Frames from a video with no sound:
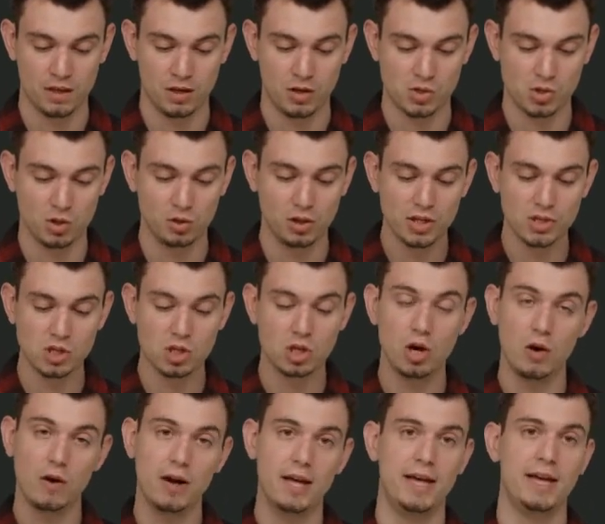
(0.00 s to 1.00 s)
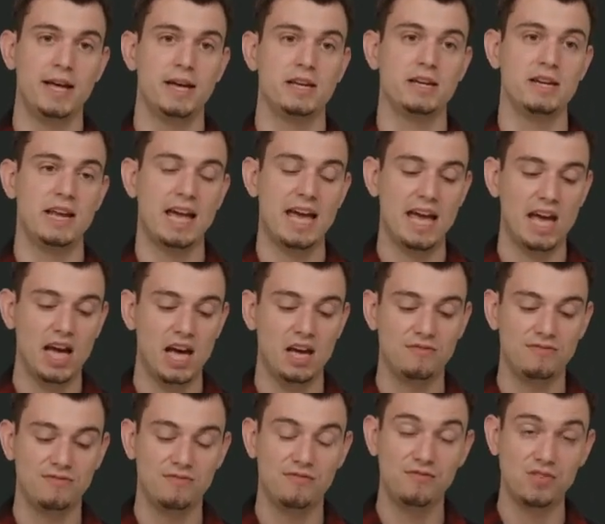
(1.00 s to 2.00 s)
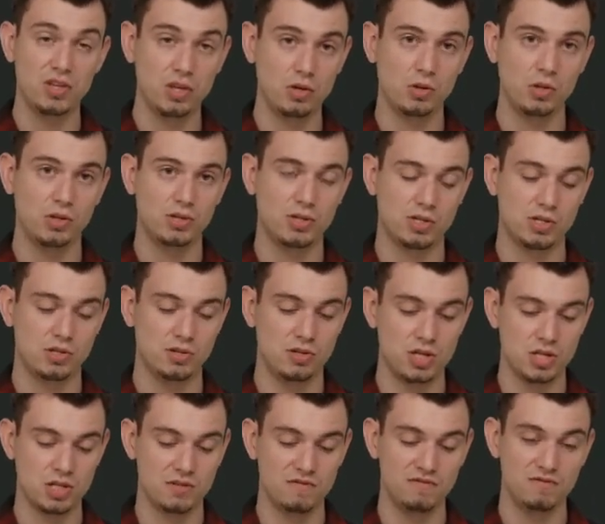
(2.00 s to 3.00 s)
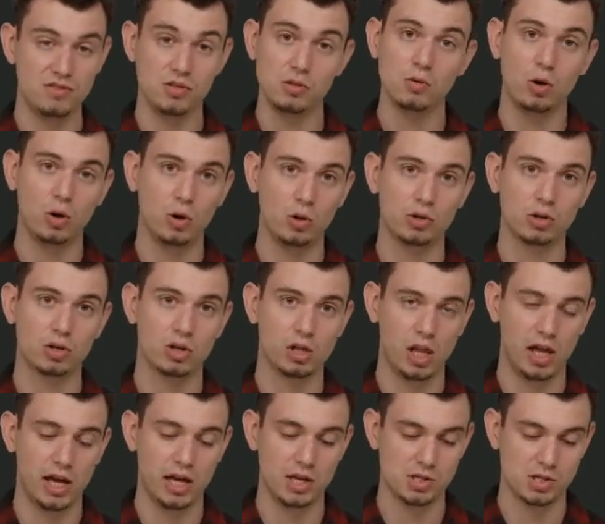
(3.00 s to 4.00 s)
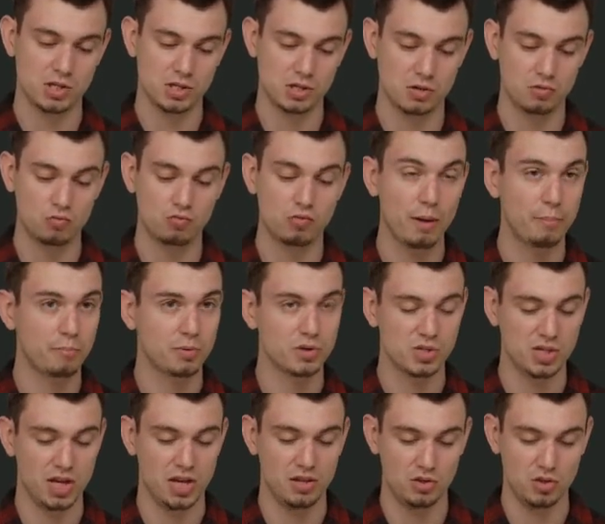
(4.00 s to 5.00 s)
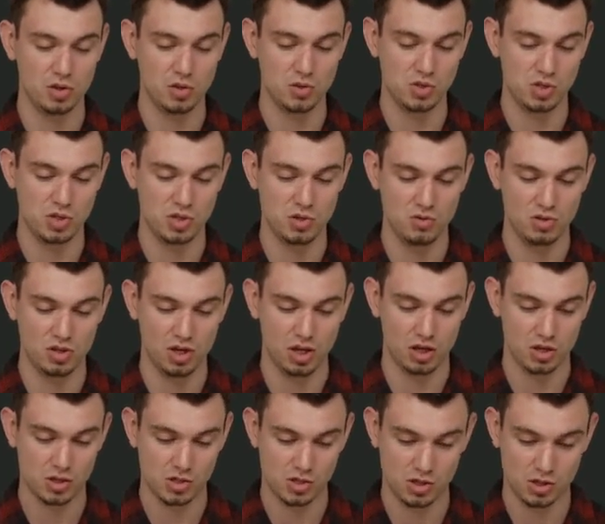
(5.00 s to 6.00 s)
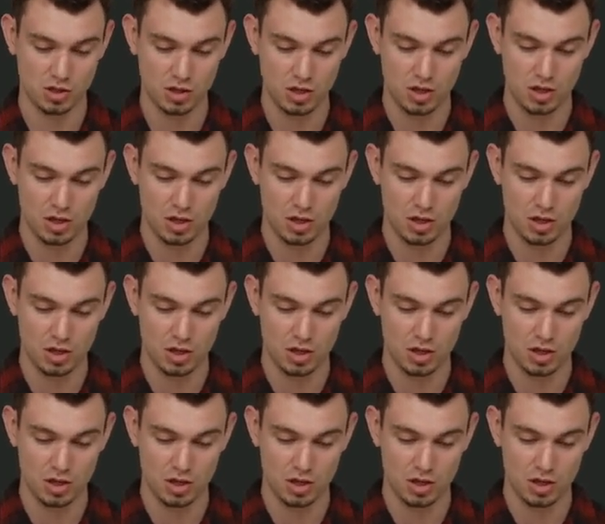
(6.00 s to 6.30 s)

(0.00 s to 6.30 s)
So let's go ahead and add fields to this view holder class to represent those two things.